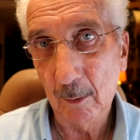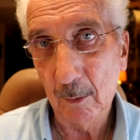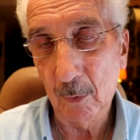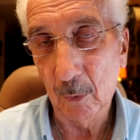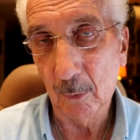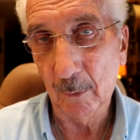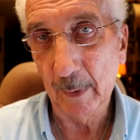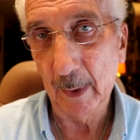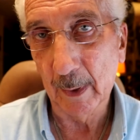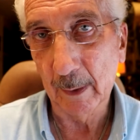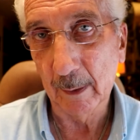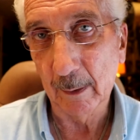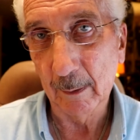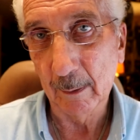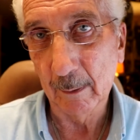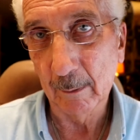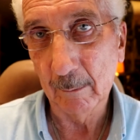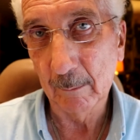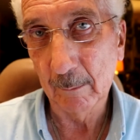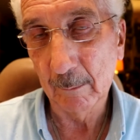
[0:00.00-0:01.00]
to that
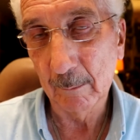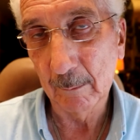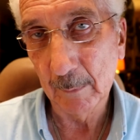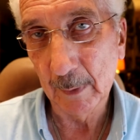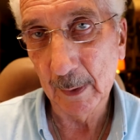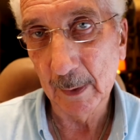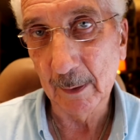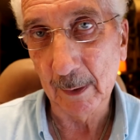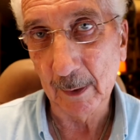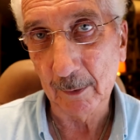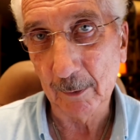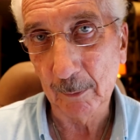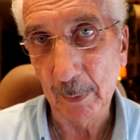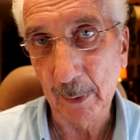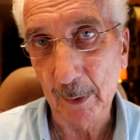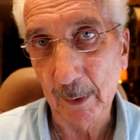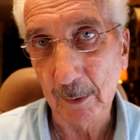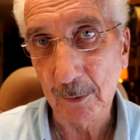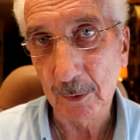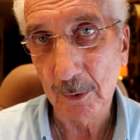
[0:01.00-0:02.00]
index
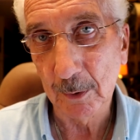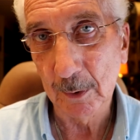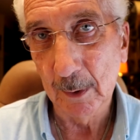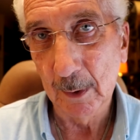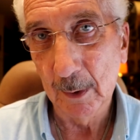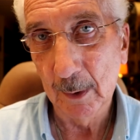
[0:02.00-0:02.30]
page.